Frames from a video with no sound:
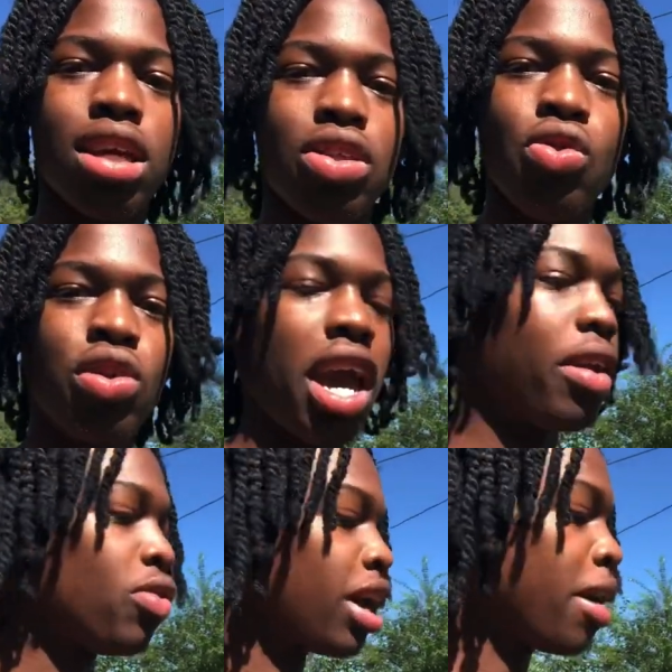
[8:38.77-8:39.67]
You
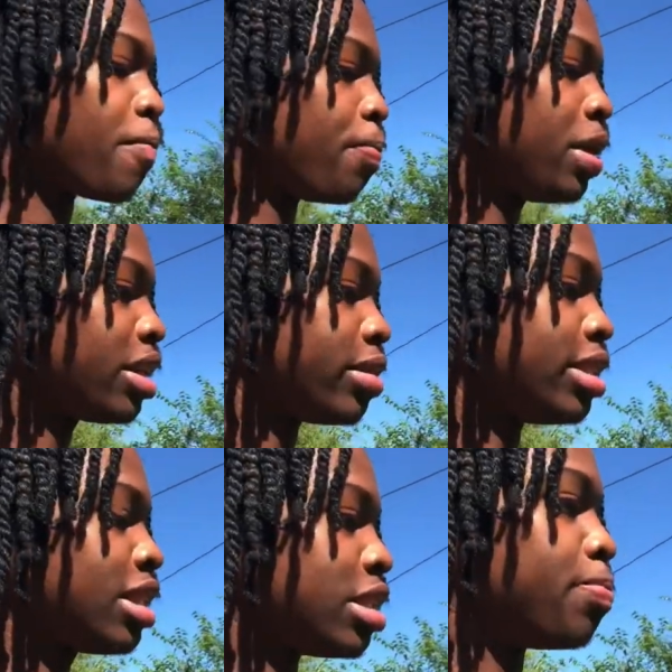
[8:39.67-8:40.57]
can't put
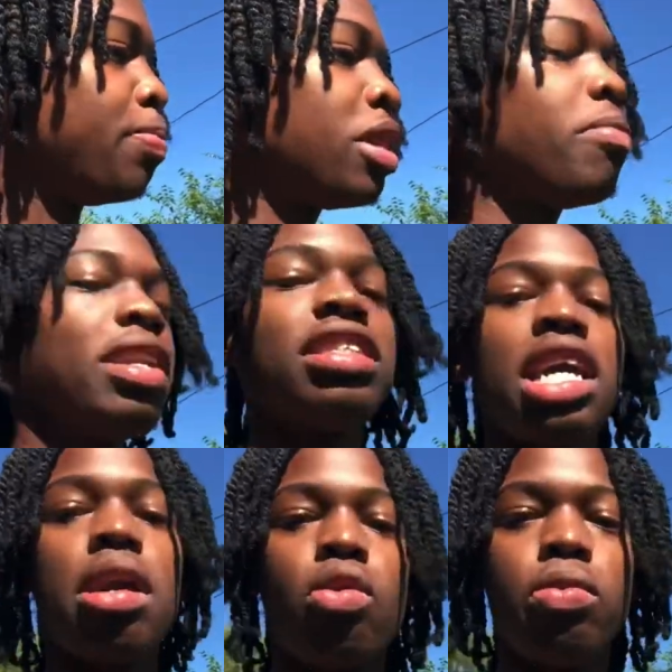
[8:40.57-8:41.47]
them in the
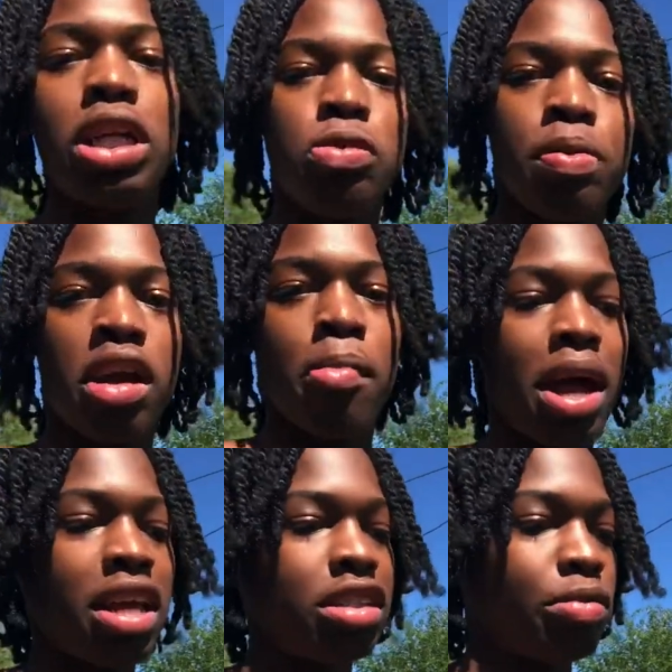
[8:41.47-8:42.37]
same group that you put
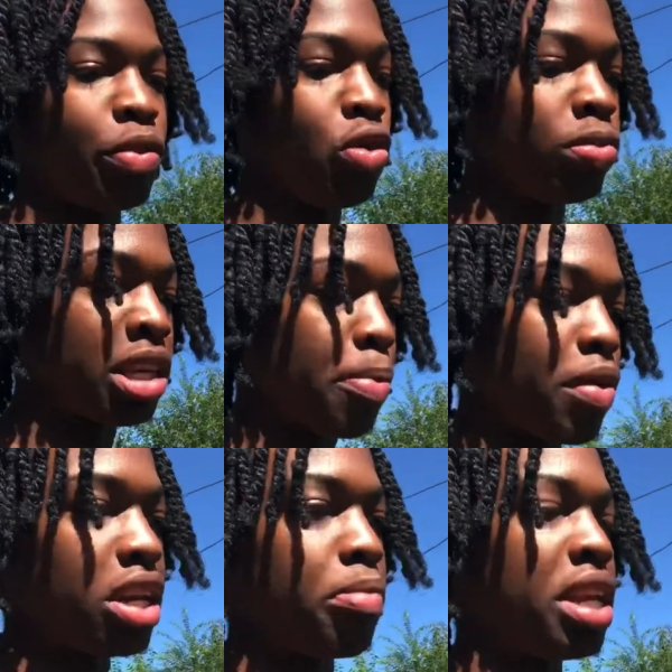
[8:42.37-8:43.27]
everybody else in. When you
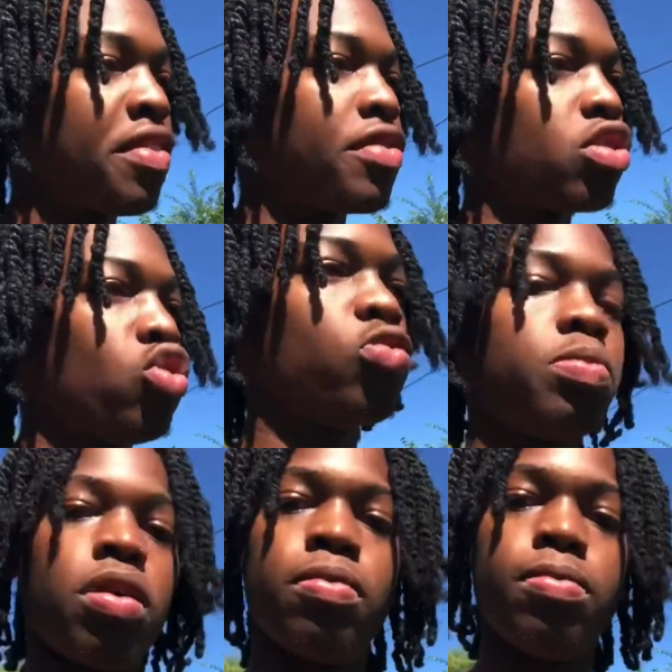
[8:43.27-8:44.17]
separate them in different groups,
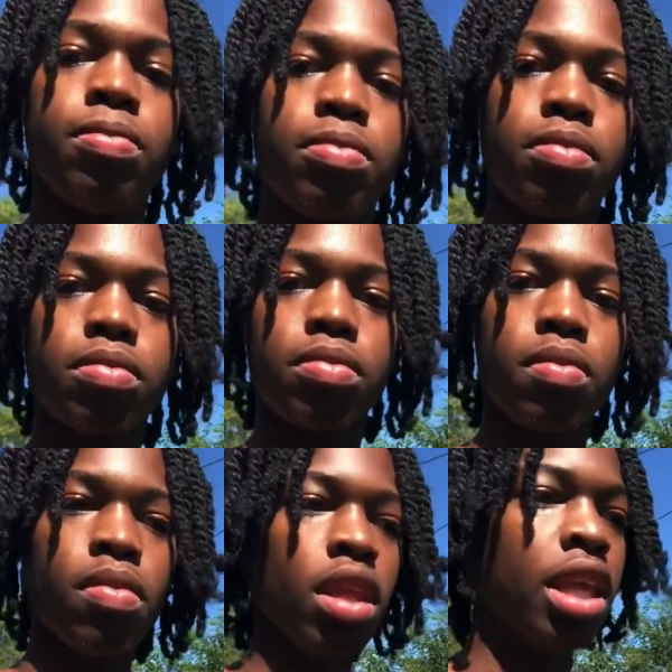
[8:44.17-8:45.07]
bro,
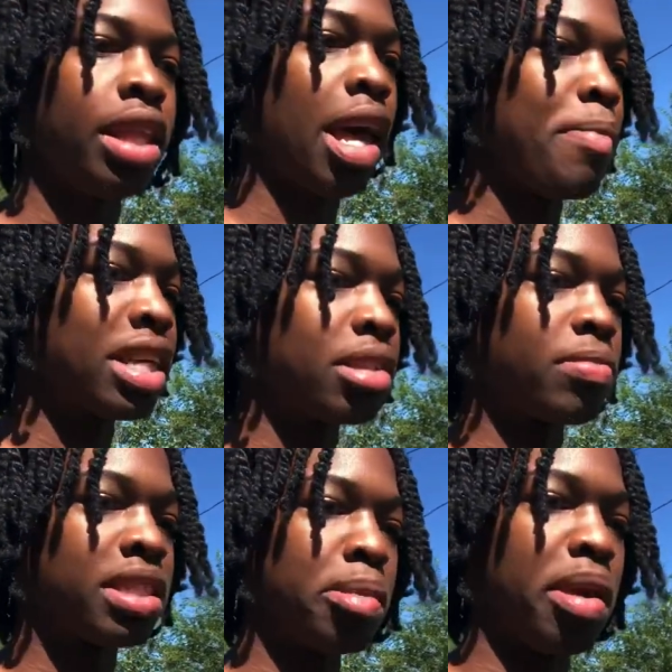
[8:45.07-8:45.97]
that makes them
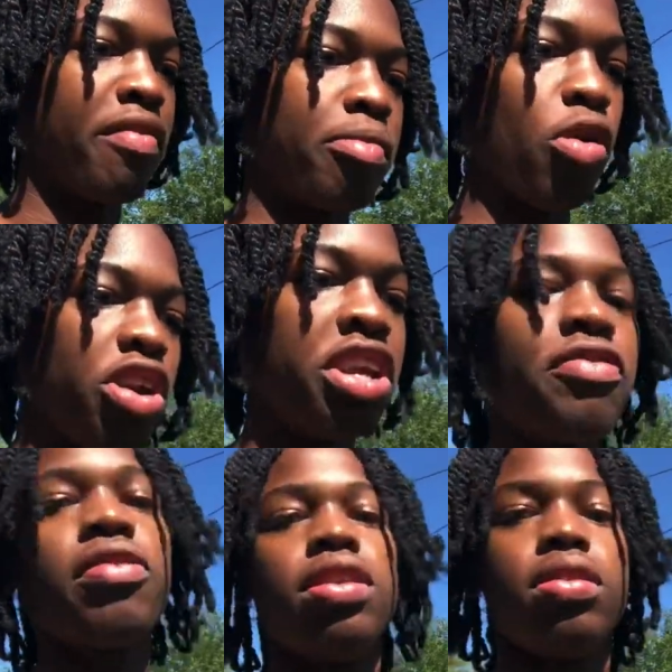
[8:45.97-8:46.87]
seem even more
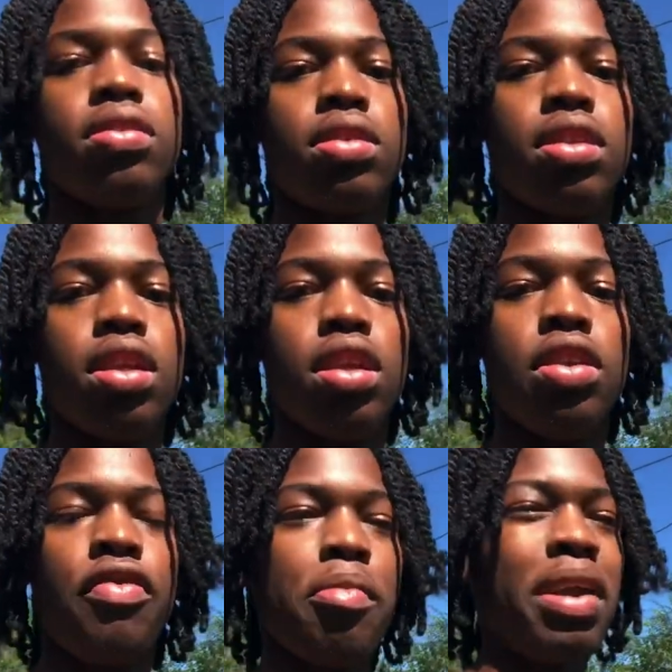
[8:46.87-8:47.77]
different.
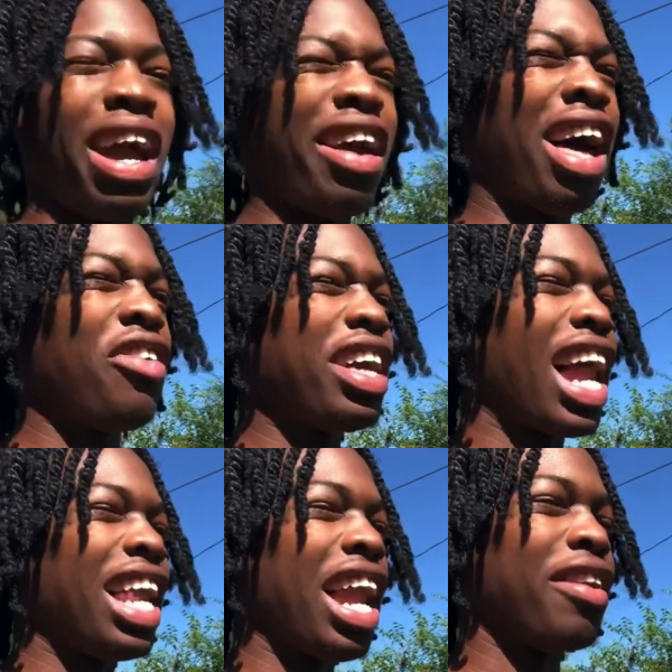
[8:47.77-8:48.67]
You feel me? I know they got
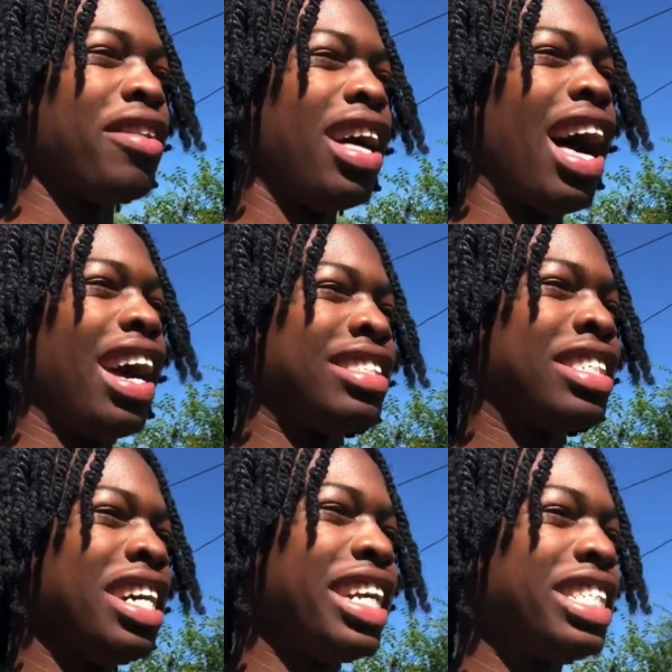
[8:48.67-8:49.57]
a lot of, it's
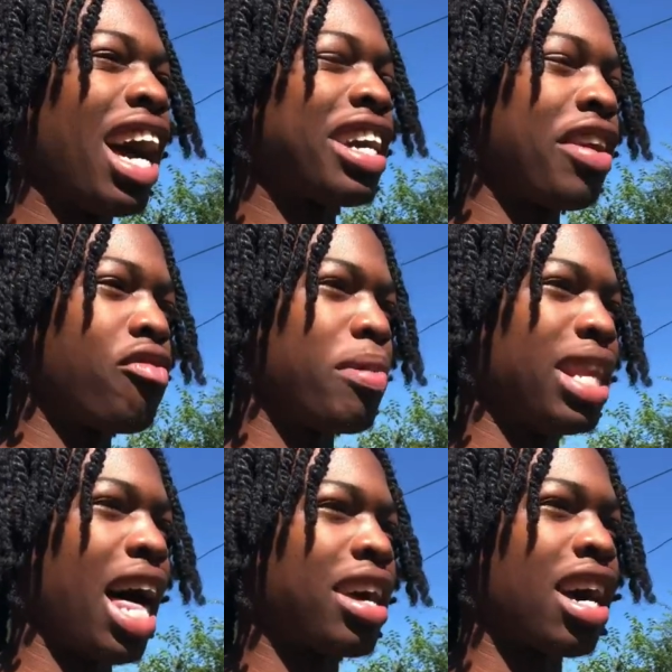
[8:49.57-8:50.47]
good that y'all give them a
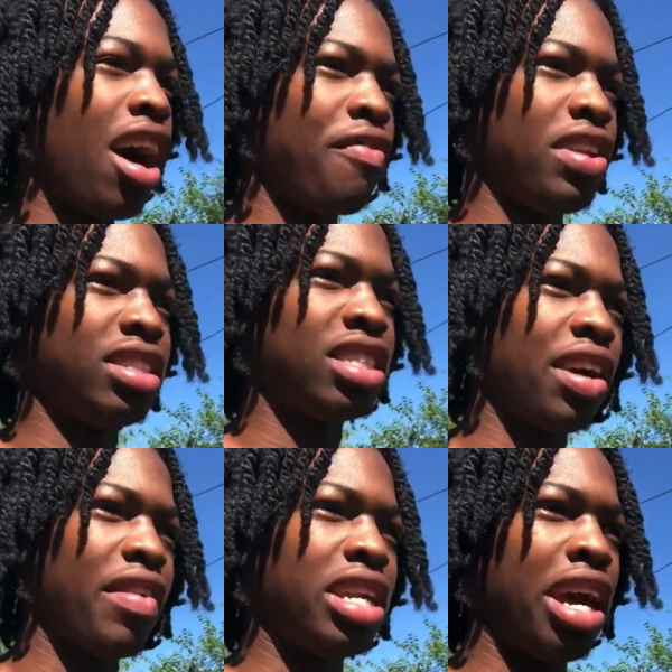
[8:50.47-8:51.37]
lot of confidence and stuff
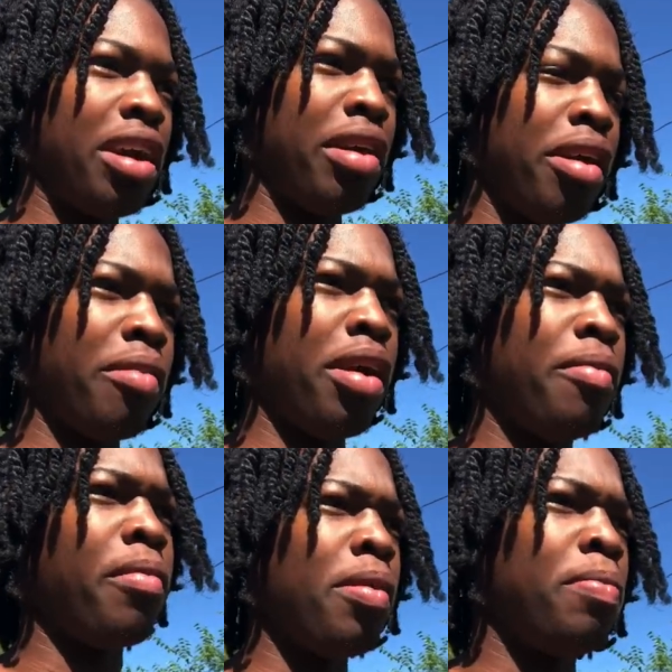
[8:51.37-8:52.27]
like that
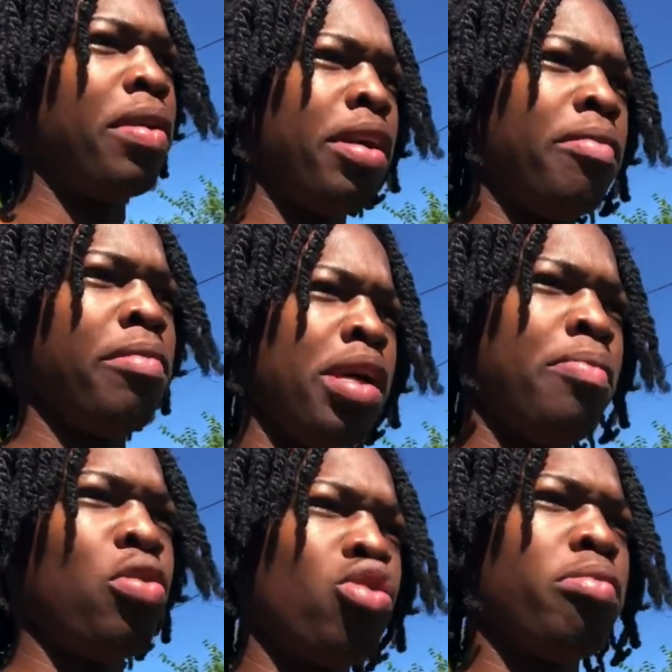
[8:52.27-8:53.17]
and
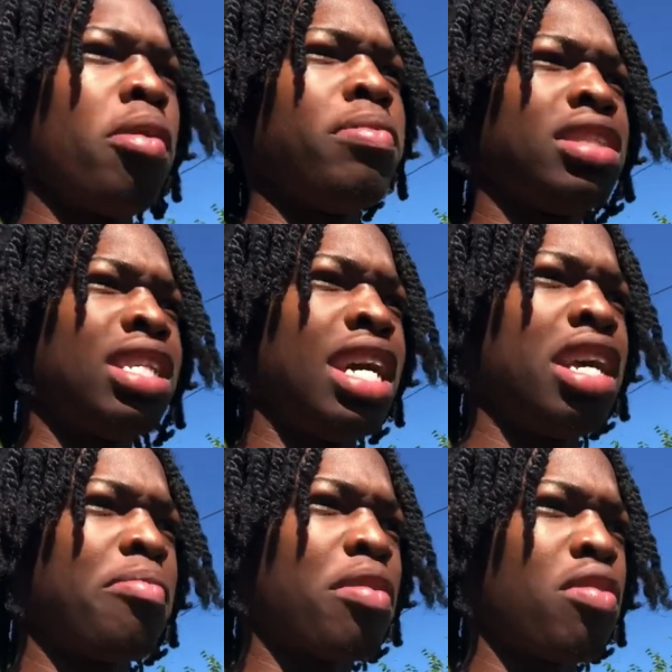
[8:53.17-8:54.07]
boot them up and shit like
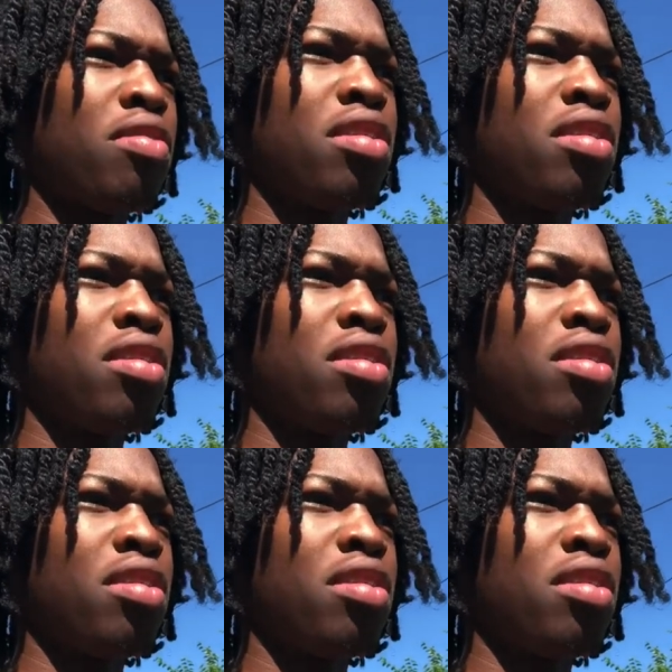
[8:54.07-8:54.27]
that, bro.